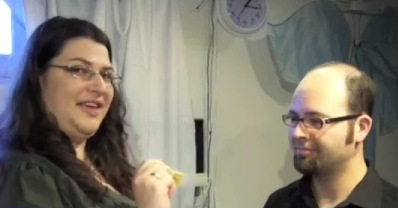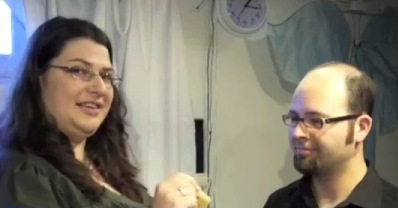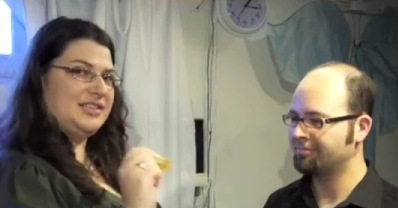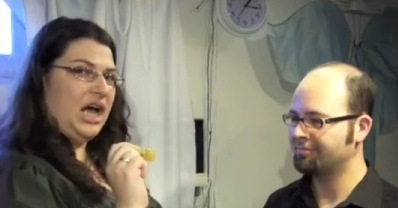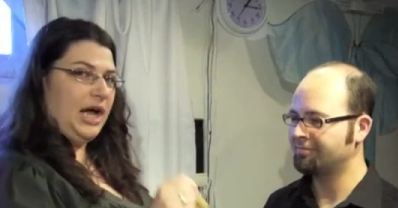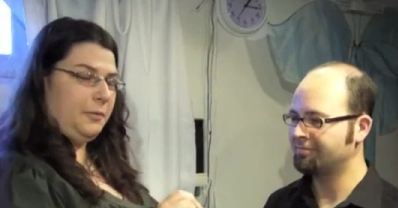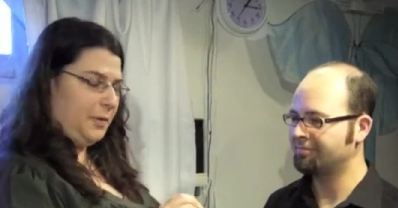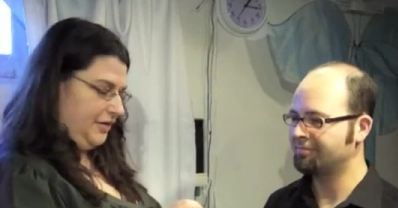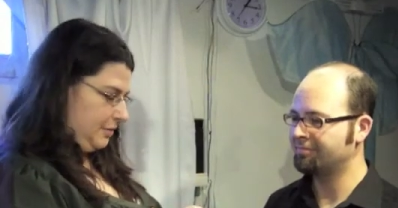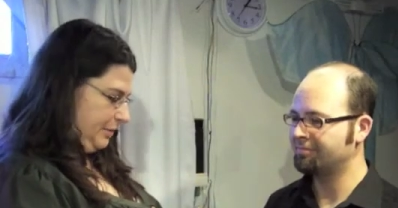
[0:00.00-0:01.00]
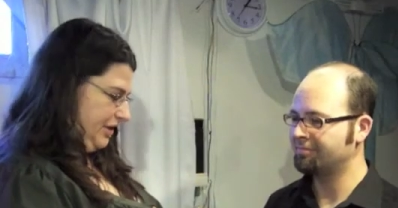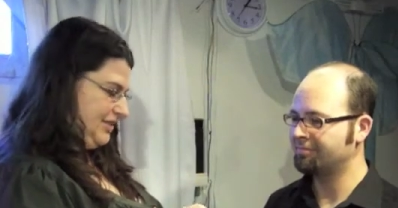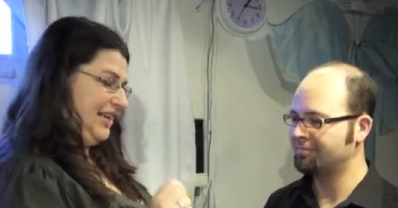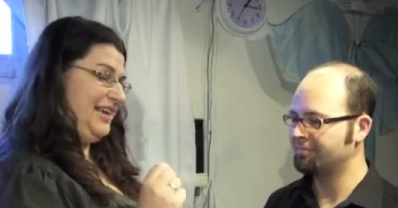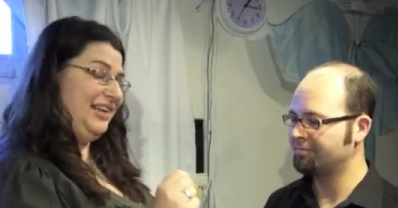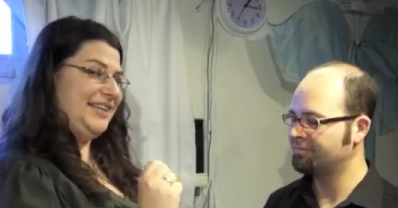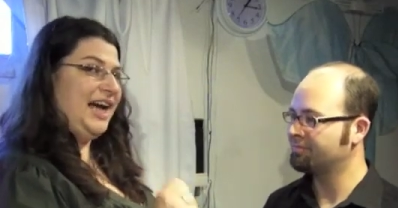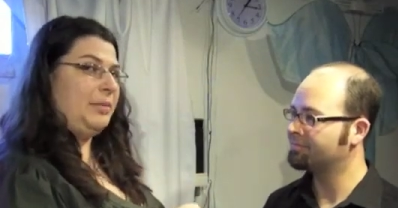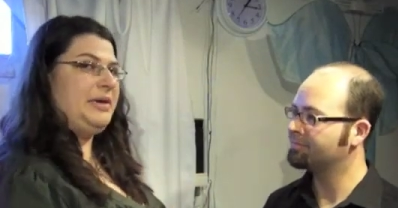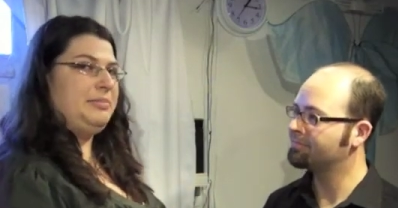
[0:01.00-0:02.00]
Speaker 1: things on with it, because I get a
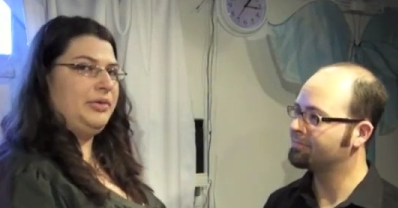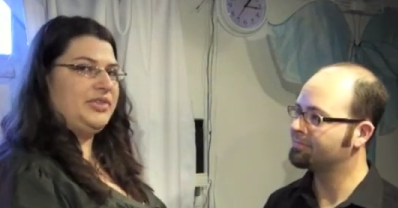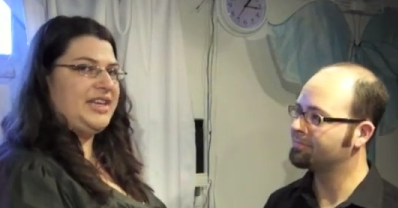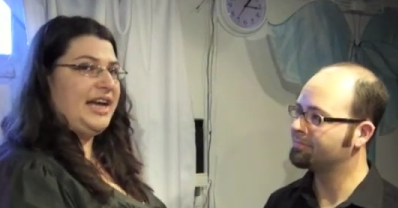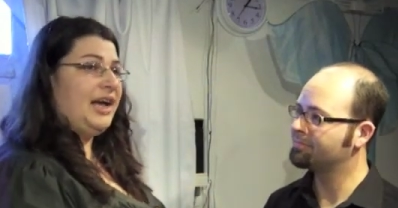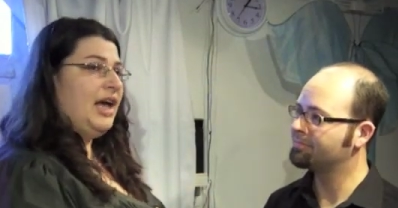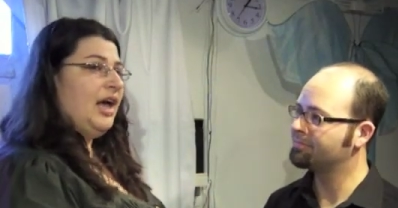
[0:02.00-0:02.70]
lot of people who say,